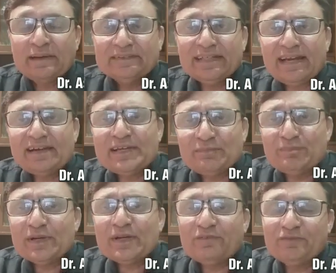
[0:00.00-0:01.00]
There are a
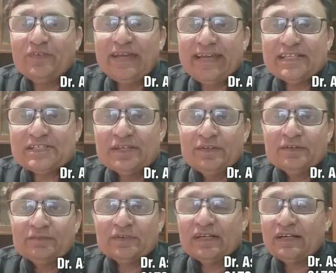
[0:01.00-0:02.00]
number of ways
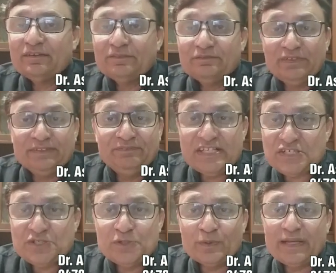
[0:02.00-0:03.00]
with
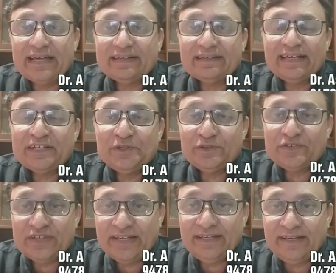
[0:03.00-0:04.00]
which you can get your
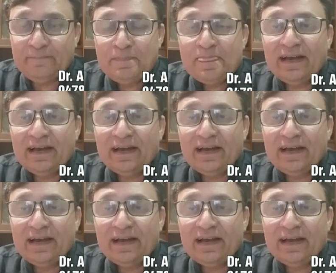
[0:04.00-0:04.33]
training.